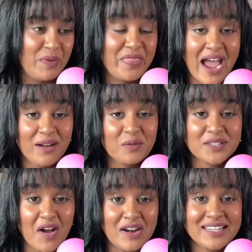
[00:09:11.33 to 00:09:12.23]
but that
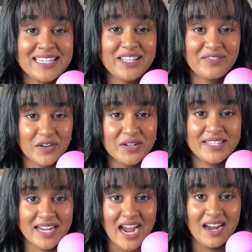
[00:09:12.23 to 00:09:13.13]
was honestly the
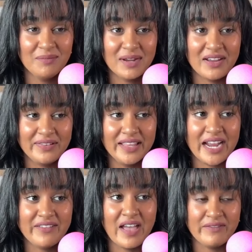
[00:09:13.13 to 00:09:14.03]
first time I feel
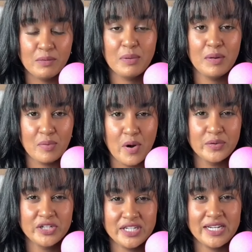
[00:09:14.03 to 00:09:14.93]
like I've ever been
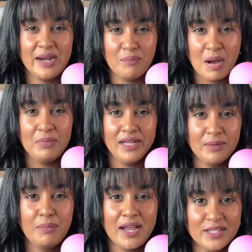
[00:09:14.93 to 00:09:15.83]
approached in
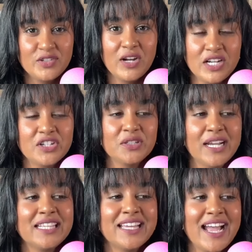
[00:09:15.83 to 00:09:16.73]
public by a stranger
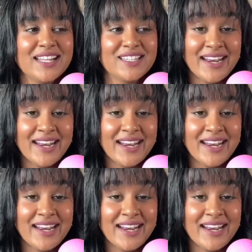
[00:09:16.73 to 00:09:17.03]
like that.